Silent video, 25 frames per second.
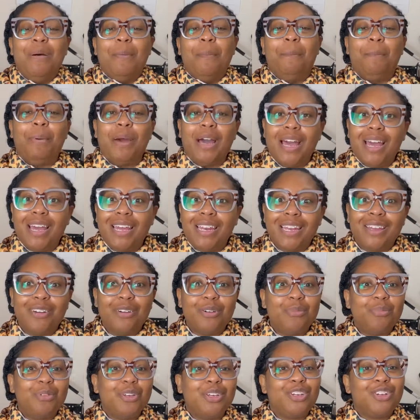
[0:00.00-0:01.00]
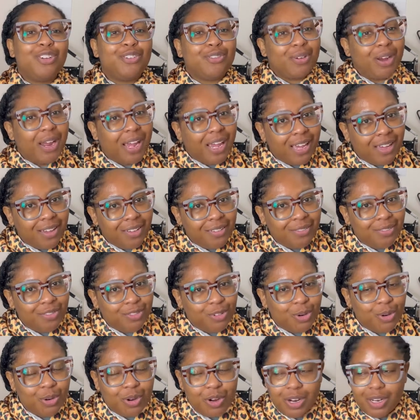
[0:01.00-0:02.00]
But But it'll be great
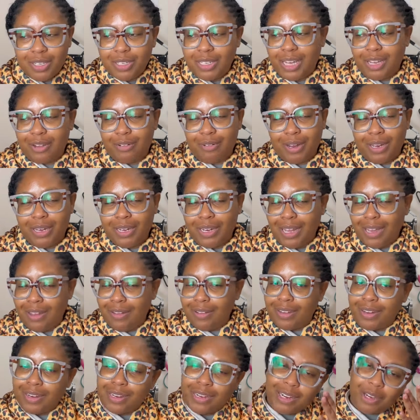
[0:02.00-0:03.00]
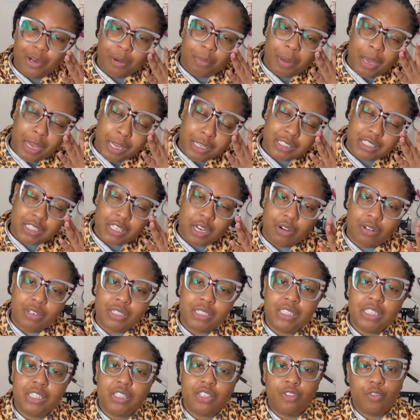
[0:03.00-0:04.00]
for, like, right now here in El Paso,
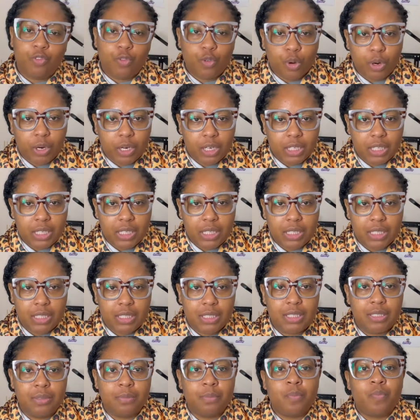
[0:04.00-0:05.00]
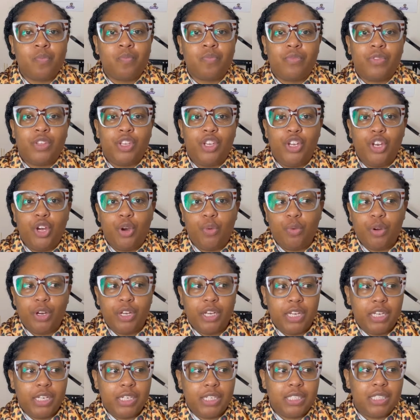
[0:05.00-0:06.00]
it's in the 40s. You know, we're
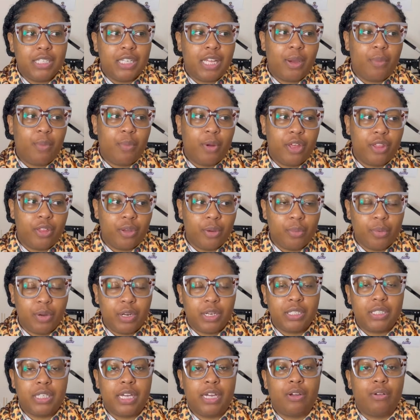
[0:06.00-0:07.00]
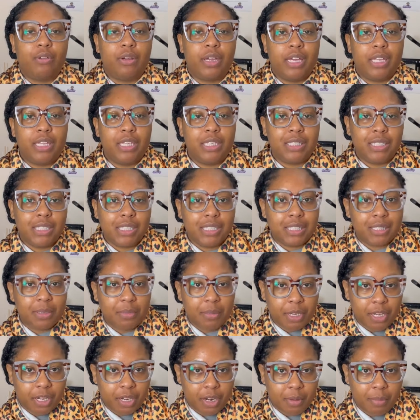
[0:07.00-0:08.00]
getting into that weather where it's like, okay, let's get some
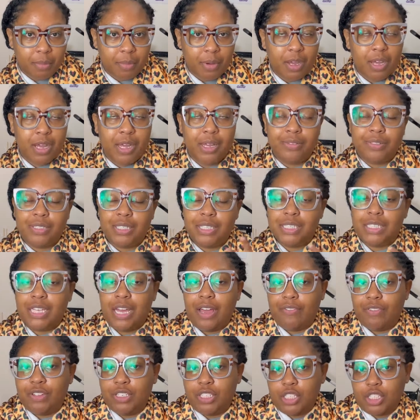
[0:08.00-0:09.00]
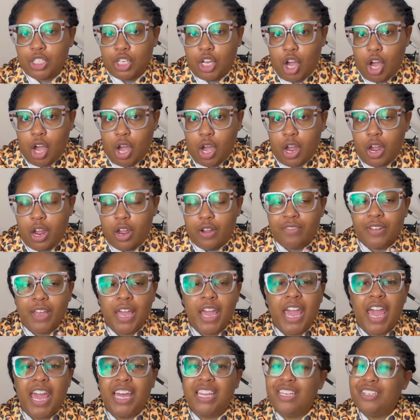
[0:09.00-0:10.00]
earmuffs, let's have a scarf,
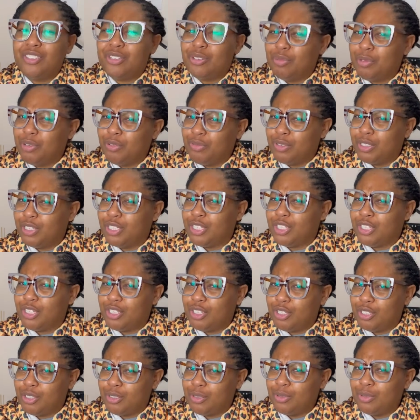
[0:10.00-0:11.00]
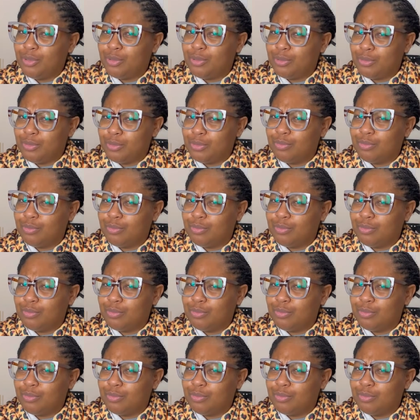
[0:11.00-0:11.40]
and this would be really cute.